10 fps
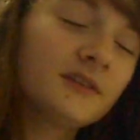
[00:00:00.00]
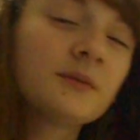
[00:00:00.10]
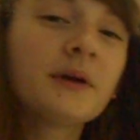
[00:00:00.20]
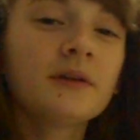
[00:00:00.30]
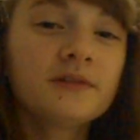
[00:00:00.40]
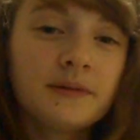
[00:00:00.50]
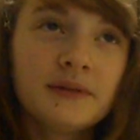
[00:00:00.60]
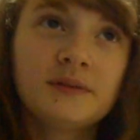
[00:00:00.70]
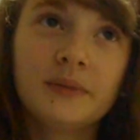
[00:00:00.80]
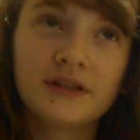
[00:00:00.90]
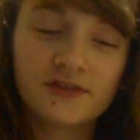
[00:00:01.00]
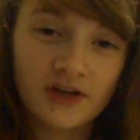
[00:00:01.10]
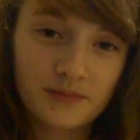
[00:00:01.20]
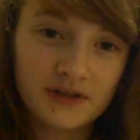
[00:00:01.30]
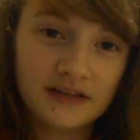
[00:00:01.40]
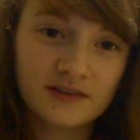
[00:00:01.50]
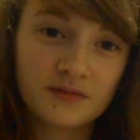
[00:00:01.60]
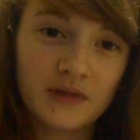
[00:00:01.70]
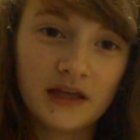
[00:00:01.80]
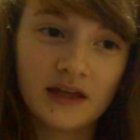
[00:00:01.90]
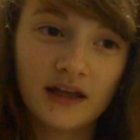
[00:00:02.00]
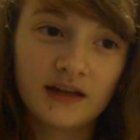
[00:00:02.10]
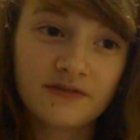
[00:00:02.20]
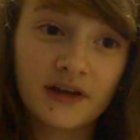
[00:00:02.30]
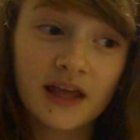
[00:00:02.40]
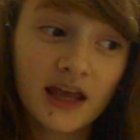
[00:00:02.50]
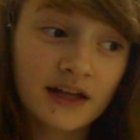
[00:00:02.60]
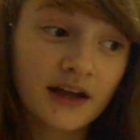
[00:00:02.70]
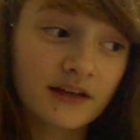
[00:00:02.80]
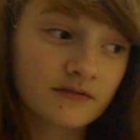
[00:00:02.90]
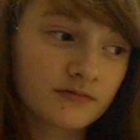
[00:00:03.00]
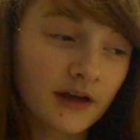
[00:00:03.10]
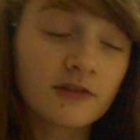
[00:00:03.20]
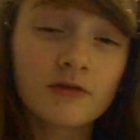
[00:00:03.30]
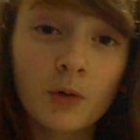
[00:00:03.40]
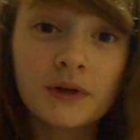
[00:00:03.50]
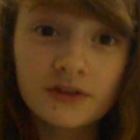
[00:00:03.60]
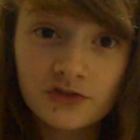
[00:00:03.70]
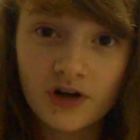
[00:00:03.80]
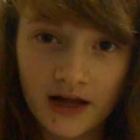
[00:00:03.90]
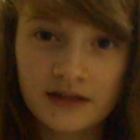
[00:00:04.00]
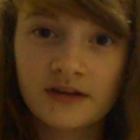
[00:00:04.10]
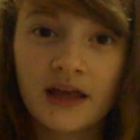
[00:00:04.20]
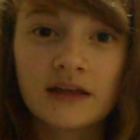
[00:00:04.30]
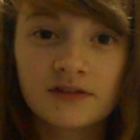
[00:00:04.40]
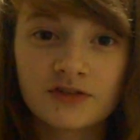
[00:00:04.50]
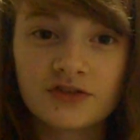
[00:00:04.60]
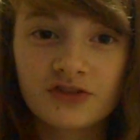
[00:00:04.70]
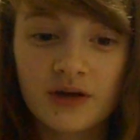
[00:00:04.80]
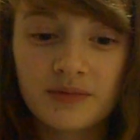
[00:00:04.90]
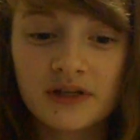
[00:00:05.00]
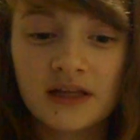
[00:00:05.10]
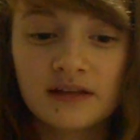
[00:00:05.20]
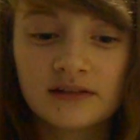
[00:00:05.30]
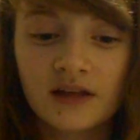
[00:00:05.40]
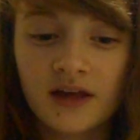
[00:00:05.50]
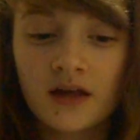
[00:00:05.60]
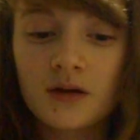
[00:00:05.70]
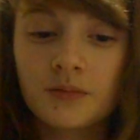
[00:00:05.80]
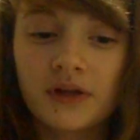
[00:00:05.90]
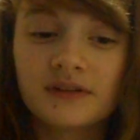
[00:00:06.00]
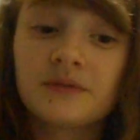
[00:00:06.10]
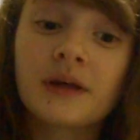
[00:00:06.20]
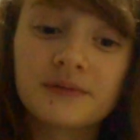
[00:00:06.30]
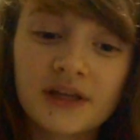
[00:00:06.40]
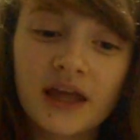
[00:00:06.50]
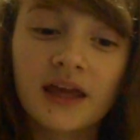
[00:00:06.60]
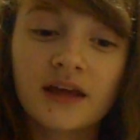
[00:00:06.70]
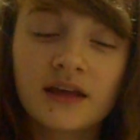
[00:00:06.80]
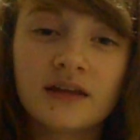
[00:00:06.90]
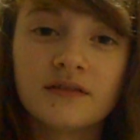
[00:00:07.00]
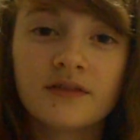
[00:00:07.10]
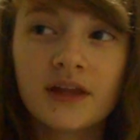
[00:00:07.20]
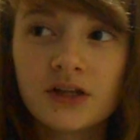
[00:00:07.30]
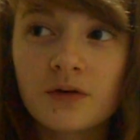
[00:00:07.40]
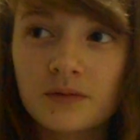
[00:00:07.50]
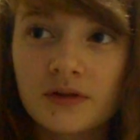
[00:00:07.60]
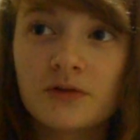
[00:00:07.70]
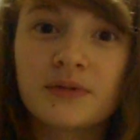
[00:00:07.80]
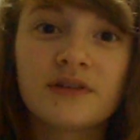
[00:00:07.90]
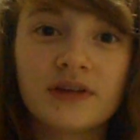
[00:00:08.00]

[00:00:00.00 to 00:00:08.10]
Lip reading: so my host family speaks Japanese to me, and if I can, I always try to answer in Japanese, but sometimes they can't, and they know a little bit of